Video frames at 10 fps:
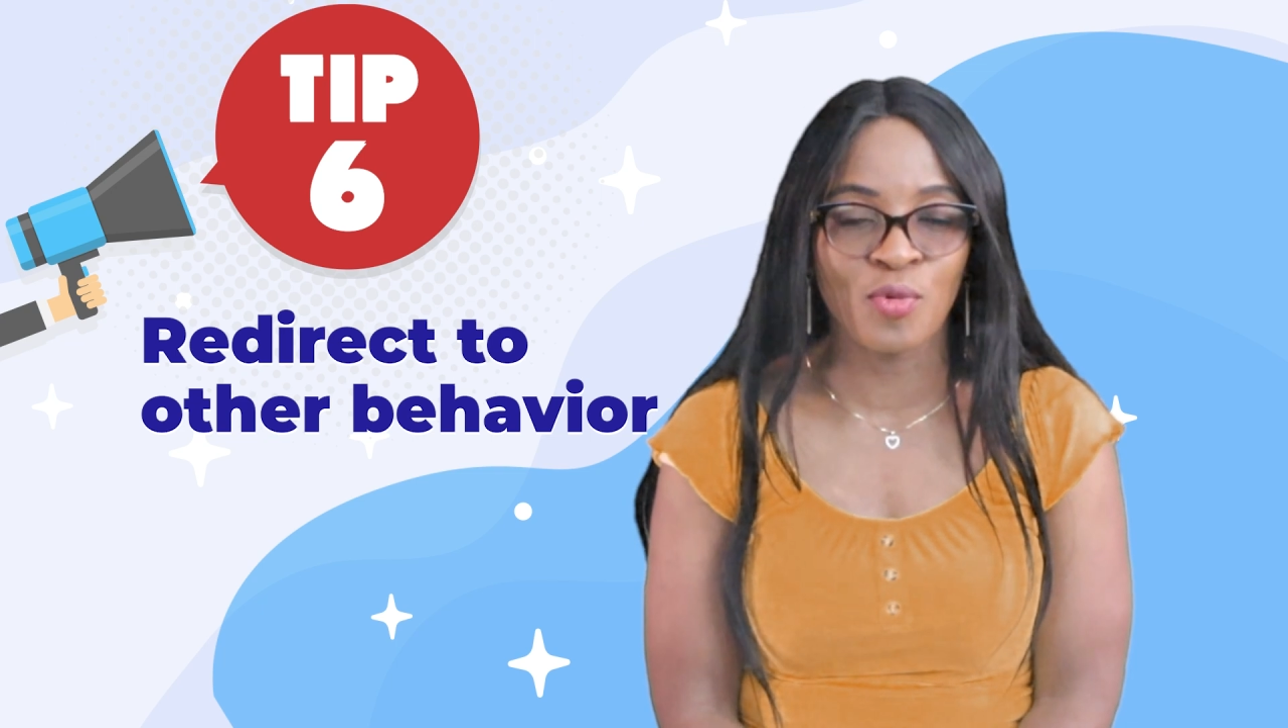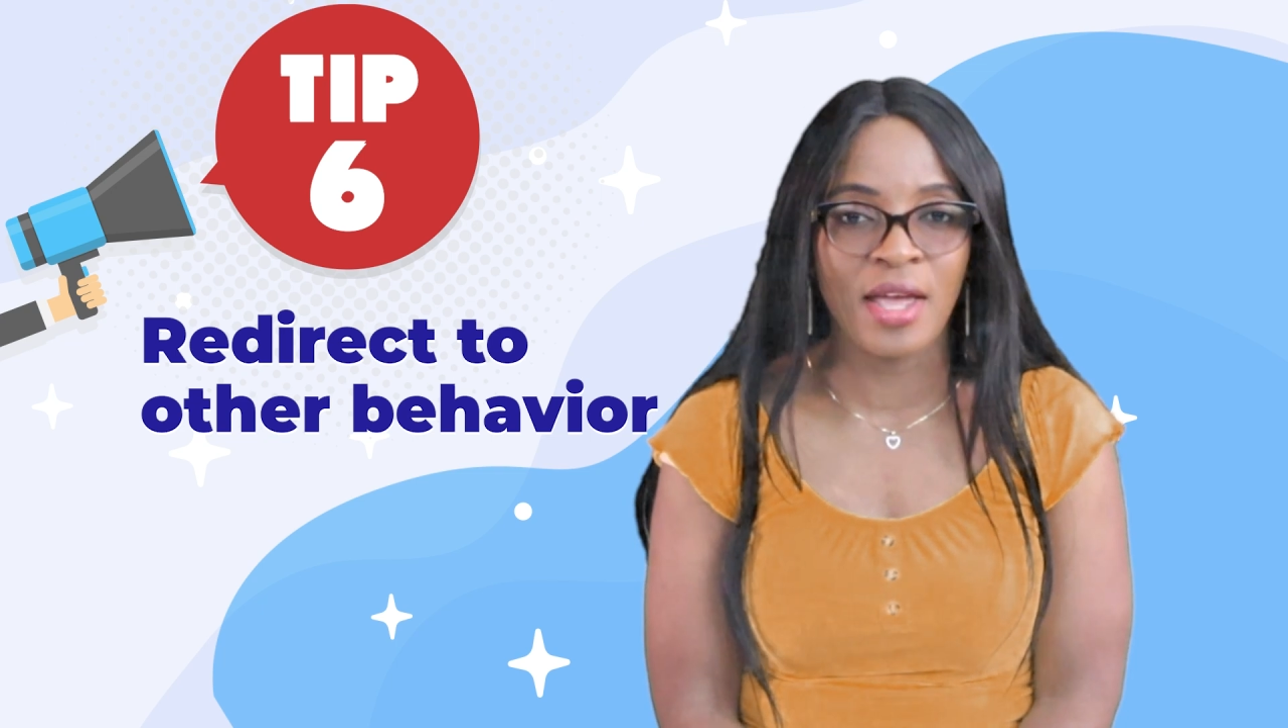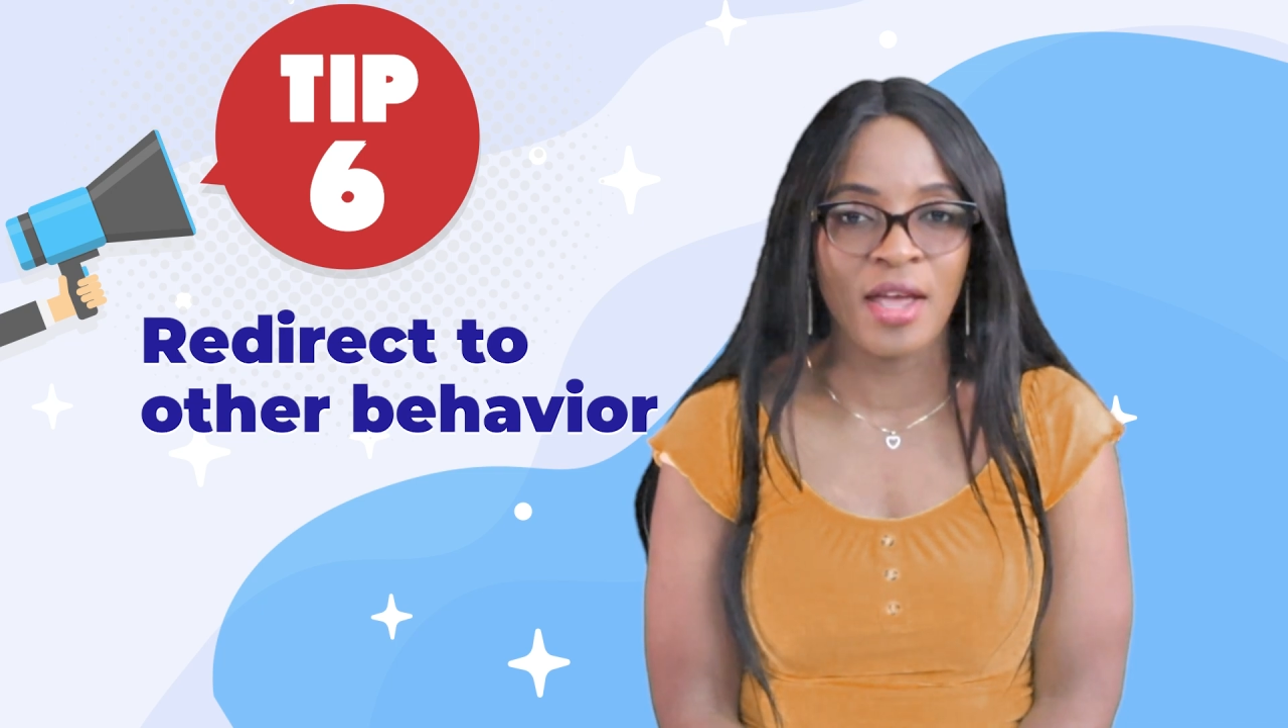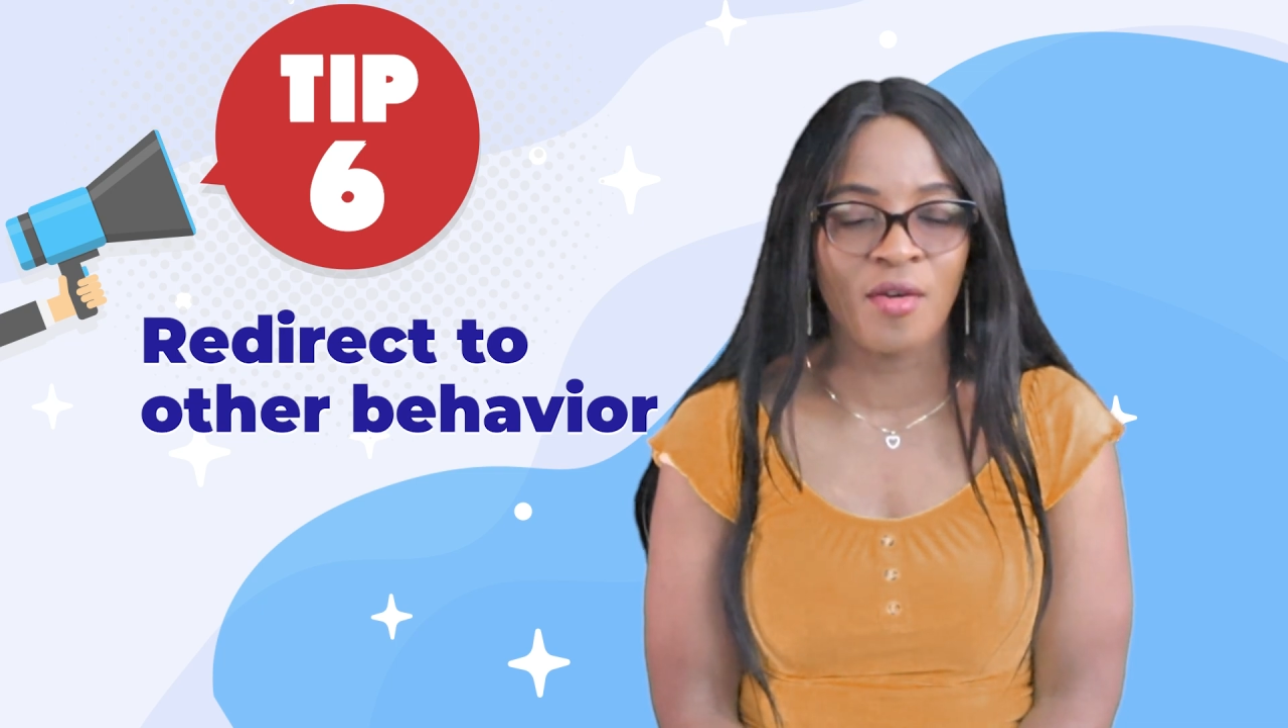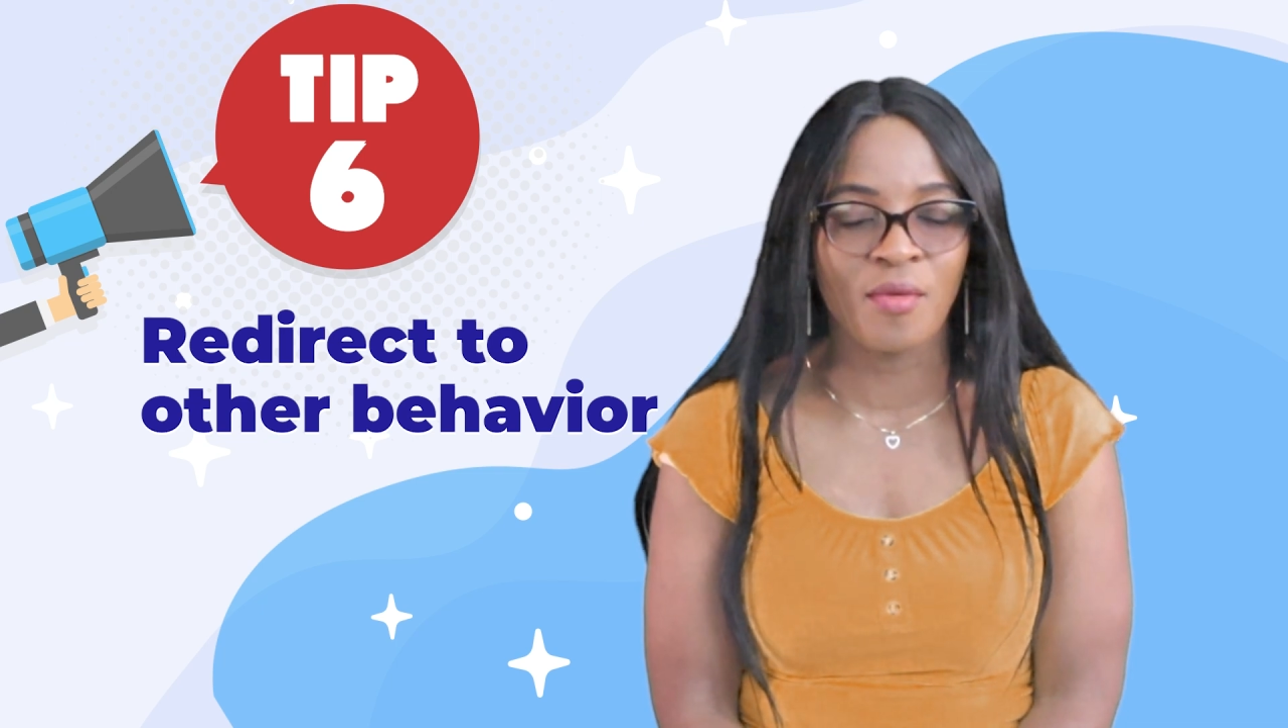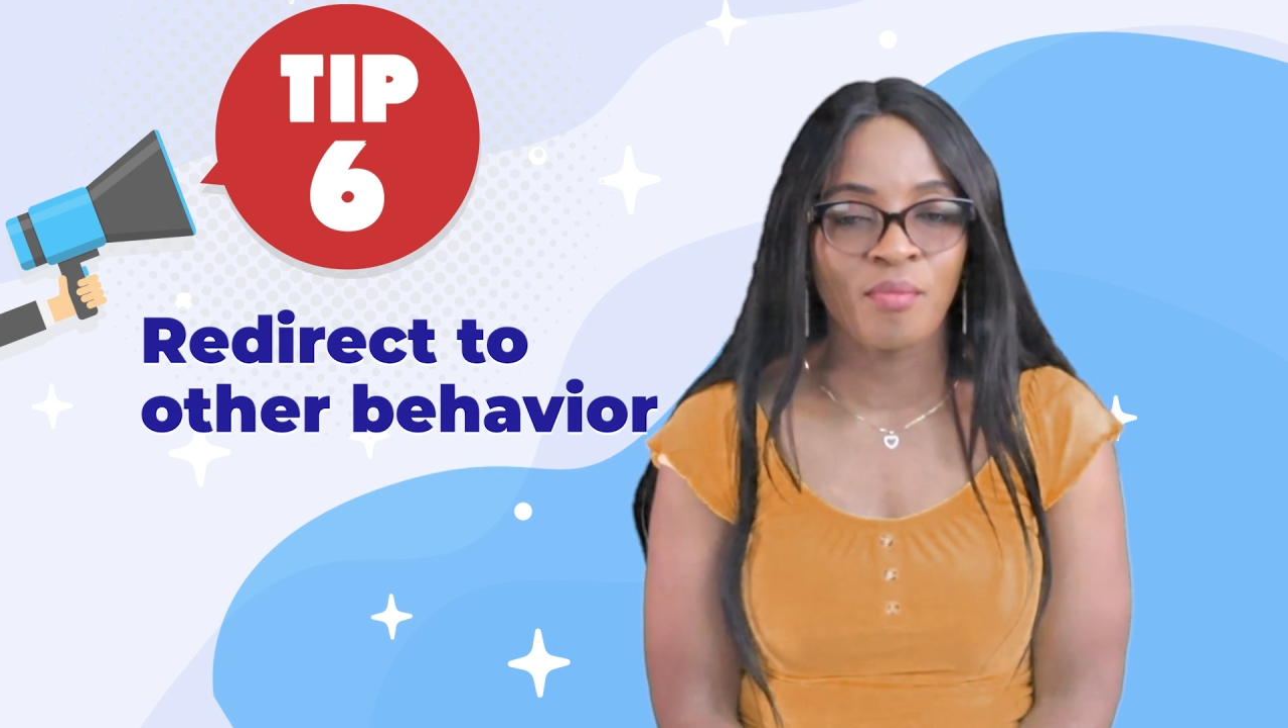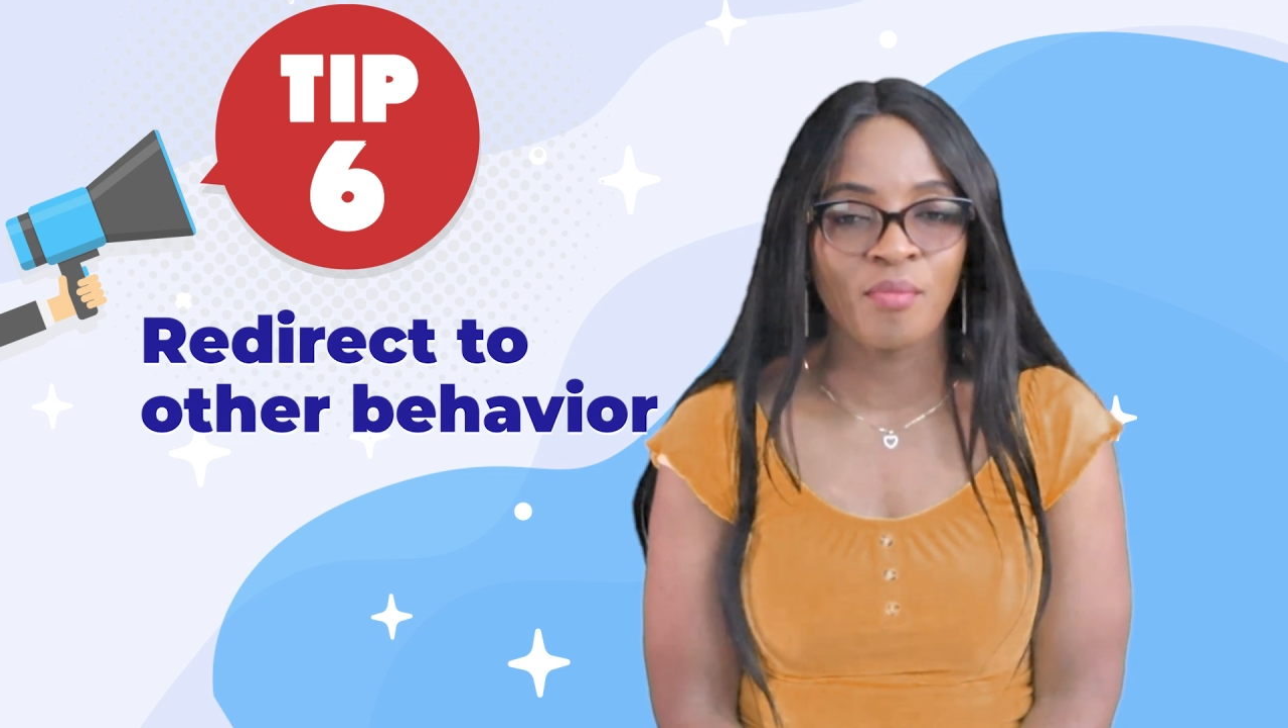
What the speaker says: where